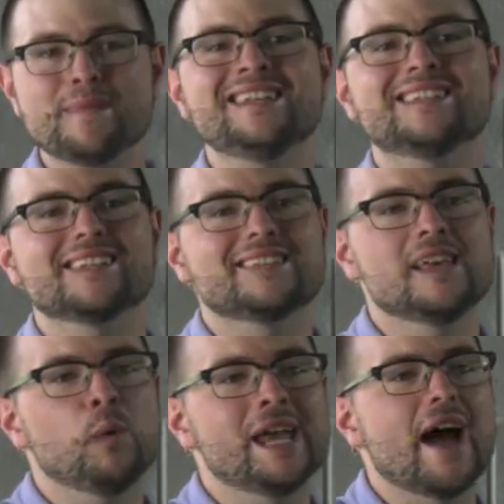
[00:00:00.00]
means is
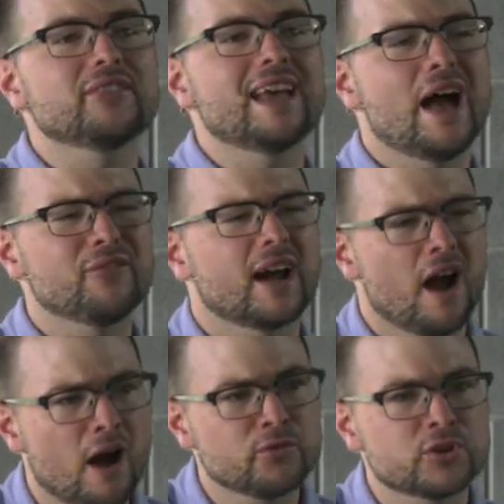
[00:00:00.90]
then we have to have a
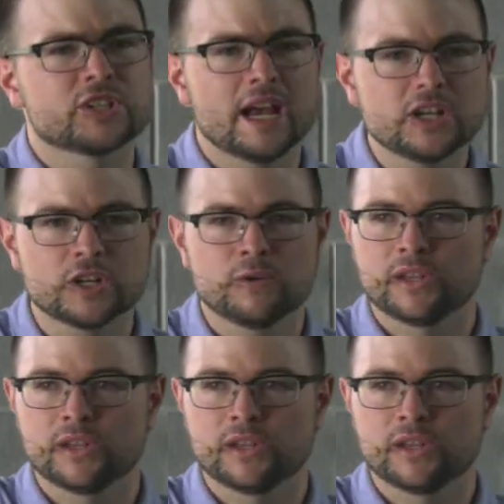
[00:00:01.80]
conversation